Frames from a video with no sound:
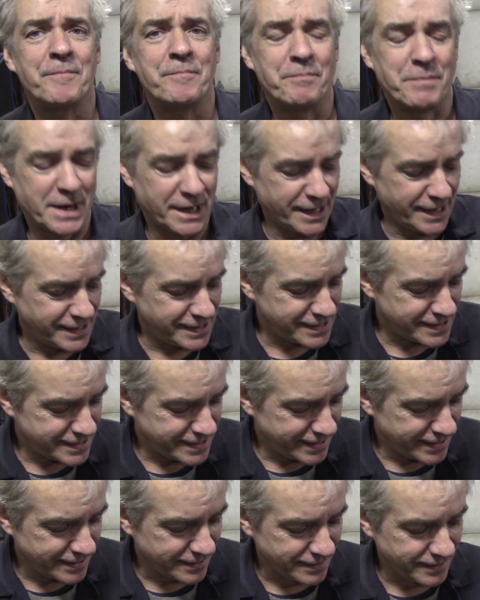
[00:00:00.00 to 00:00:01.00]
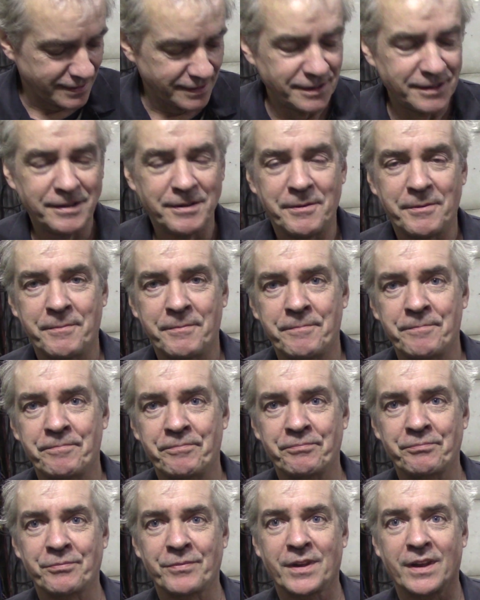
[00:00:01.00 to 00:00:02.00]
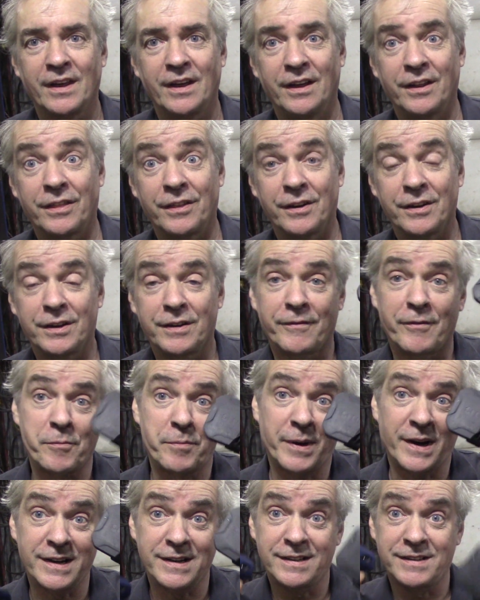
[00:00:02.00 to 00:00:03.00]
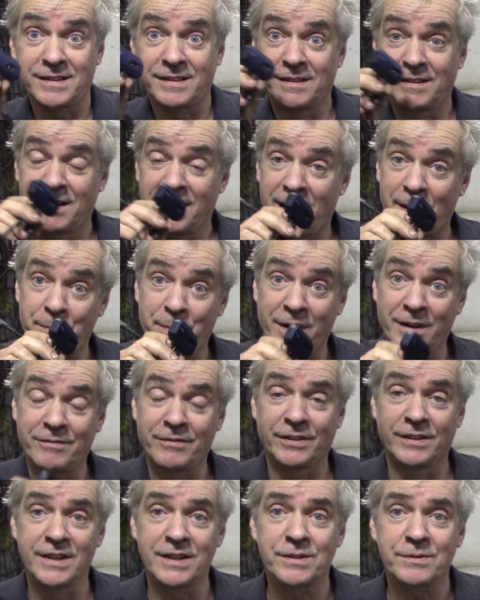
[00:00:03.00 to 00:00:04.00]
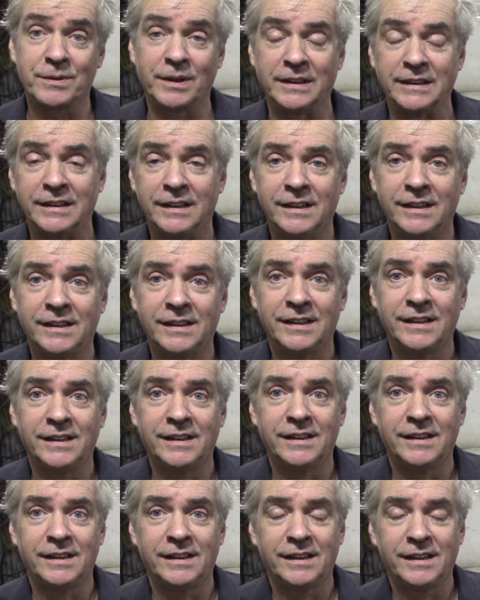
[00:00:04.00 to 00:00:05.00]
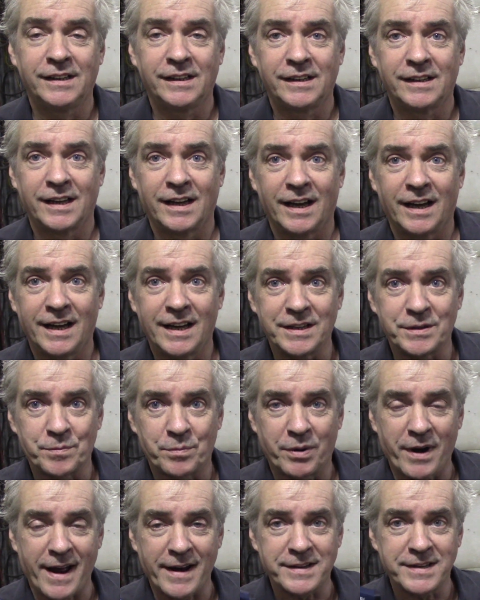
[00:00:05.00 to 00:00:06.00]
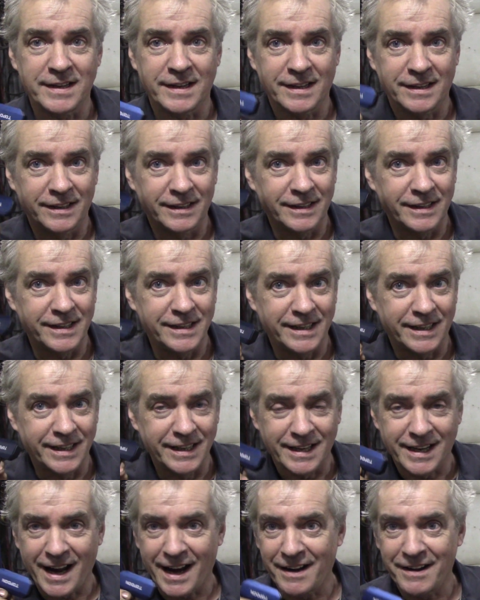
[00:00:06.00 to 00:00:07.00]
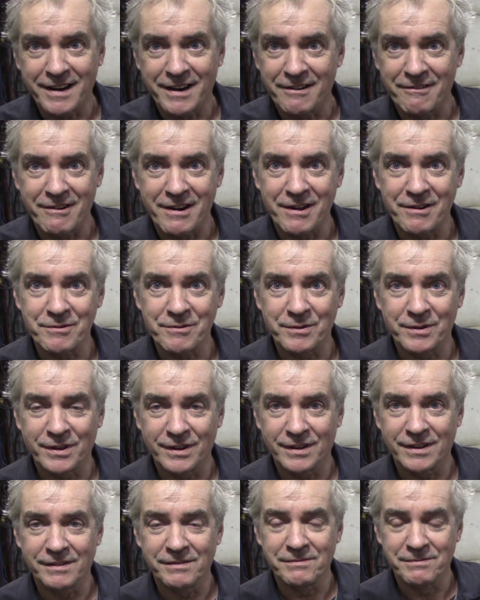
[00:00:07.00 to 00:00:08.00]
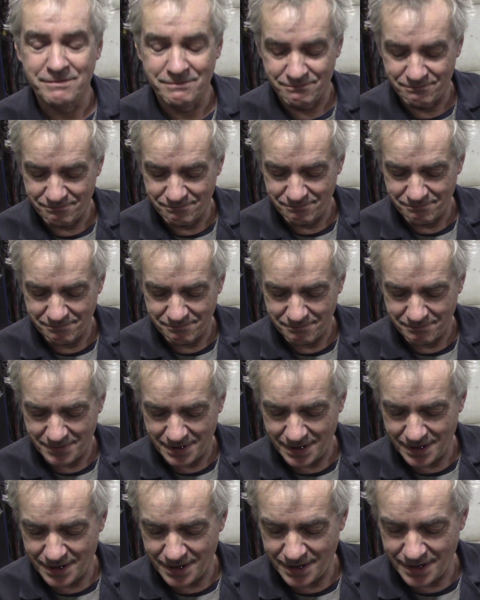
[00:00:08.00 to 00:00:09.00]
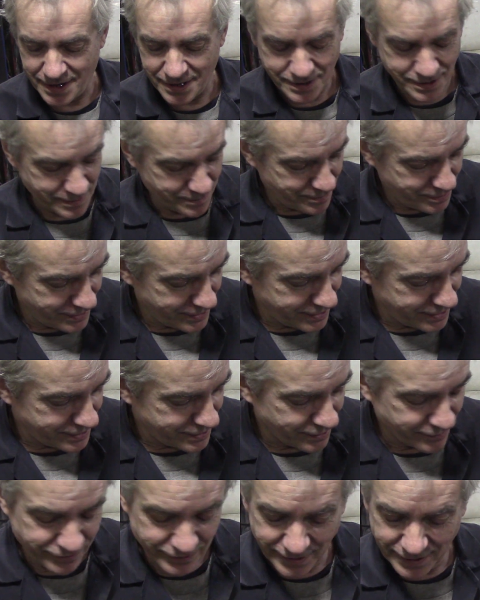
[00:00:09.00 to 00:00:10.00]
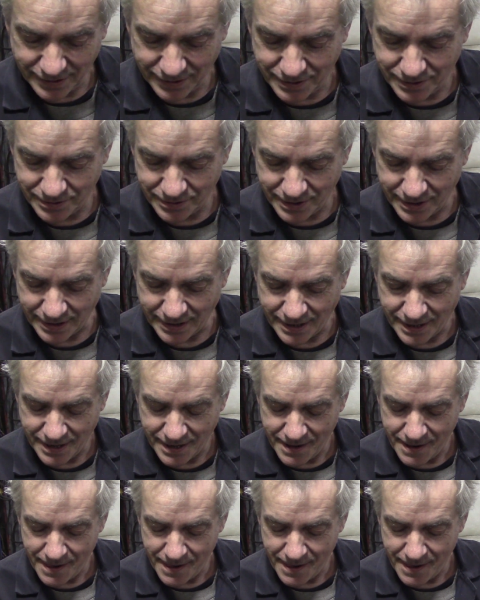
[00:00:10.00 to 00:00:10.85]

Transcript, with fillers: but it's still a third of the price that I paid for this one. It's practical. You can carry it around with you. Uh, it's a pretty tough little cookie.